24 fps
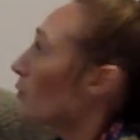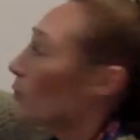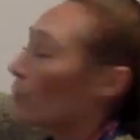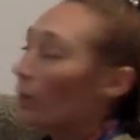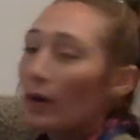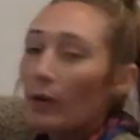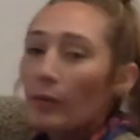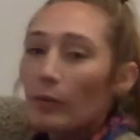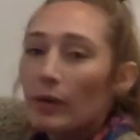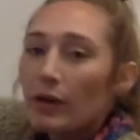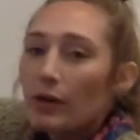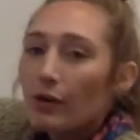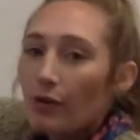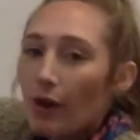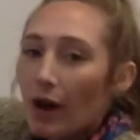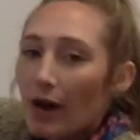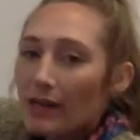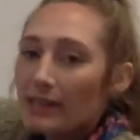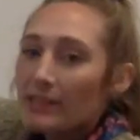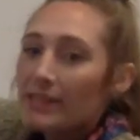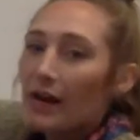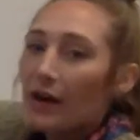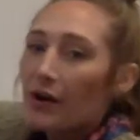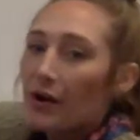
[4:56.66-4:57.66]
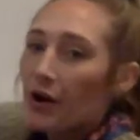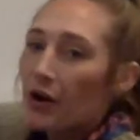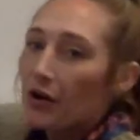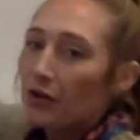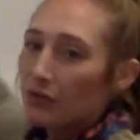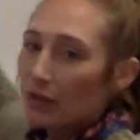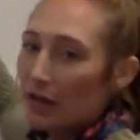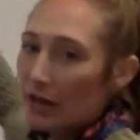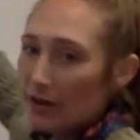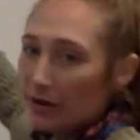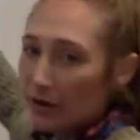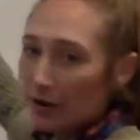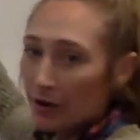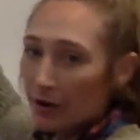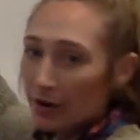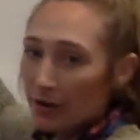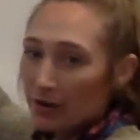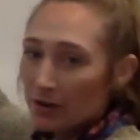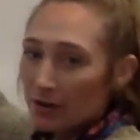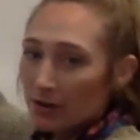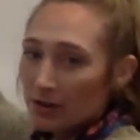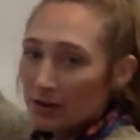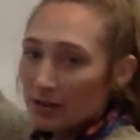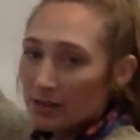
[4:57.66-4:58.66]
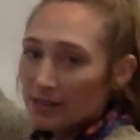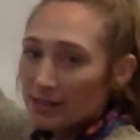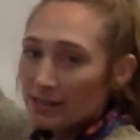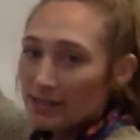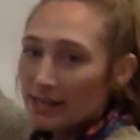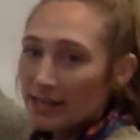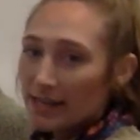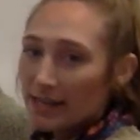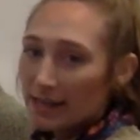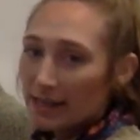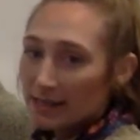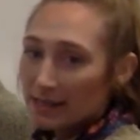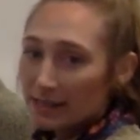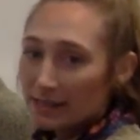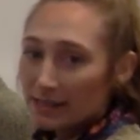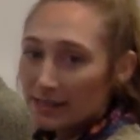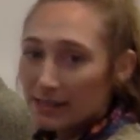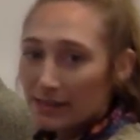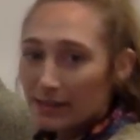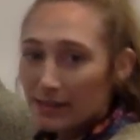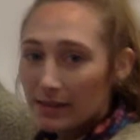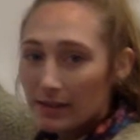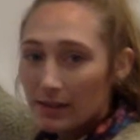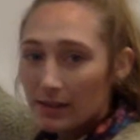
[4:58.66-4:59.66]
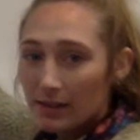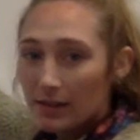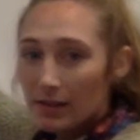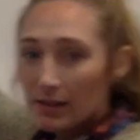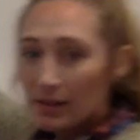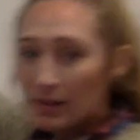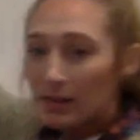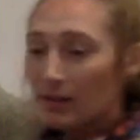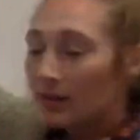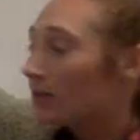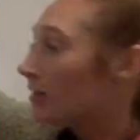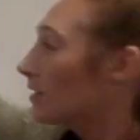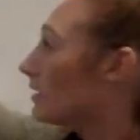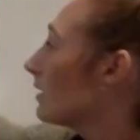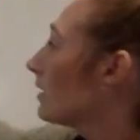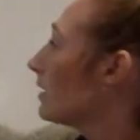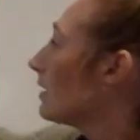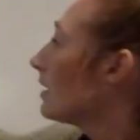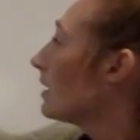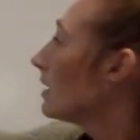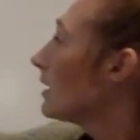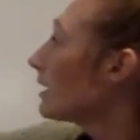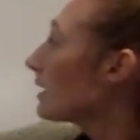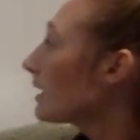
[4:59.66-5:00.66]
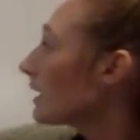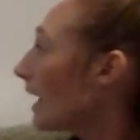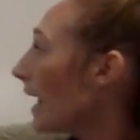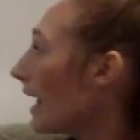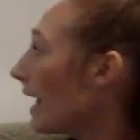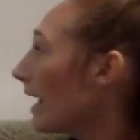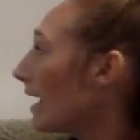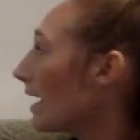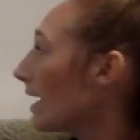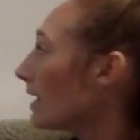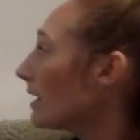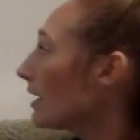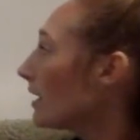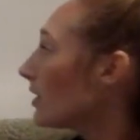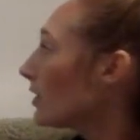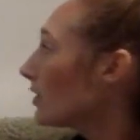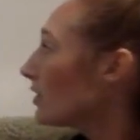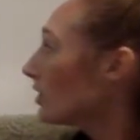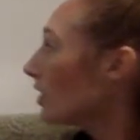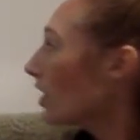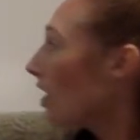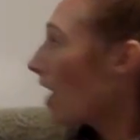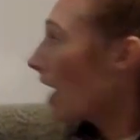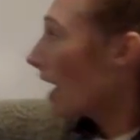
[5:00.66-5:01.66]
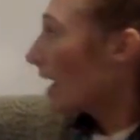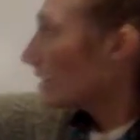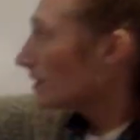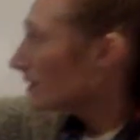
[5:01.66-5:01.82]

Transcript: where we crossed out our letter. Didn't. Cannot.